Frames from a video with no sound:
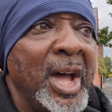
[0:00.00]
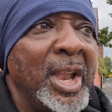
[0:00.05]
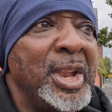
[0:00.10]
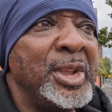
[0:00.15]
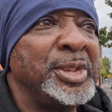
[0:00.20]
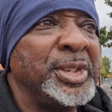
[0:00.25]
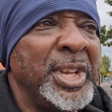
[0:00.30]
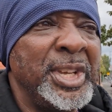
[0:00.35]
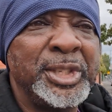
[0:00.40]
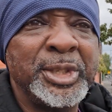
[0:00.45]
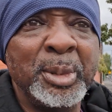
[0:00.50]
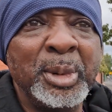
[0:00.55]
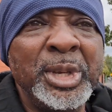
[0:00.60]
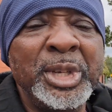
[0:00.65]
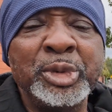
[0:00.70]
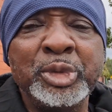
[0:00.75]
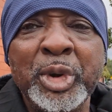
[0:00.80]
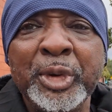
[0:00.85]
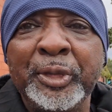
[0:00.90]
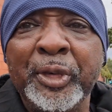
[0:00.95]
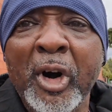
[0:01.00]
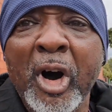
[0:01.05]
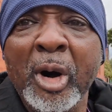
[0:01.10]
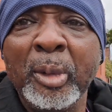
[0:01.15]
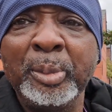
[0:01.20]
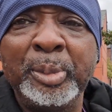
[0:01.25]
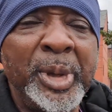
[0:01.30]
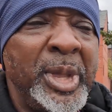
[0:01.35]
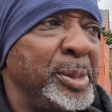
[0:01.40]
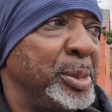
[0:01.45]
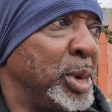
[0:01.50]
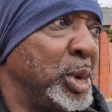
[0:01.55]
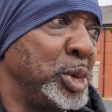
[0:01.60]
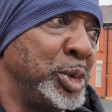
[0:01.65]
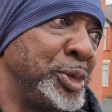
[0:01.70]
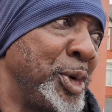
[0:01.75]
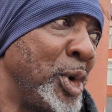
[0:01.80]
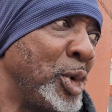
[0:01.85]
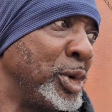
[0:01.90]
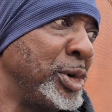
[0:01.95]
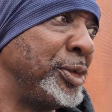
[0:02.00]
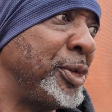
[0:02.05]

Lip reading: And to see some of these reform people who vote